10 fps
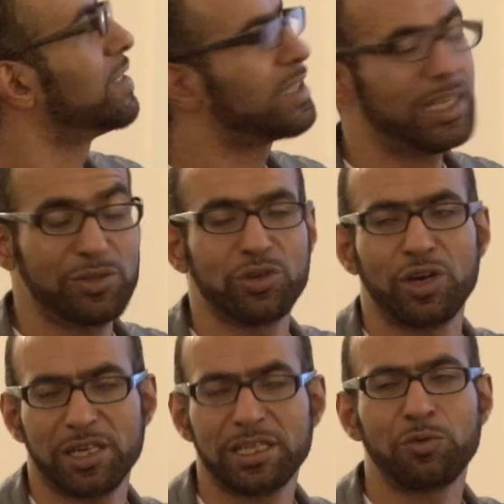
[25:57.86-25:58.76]
can you go
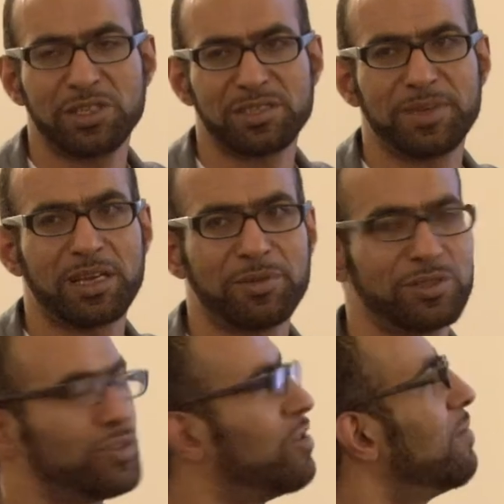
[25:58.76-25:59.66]
ahead? I will speak
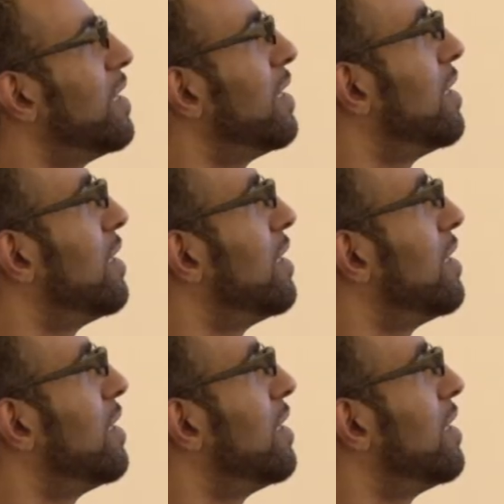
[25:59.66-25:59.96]
about trauma.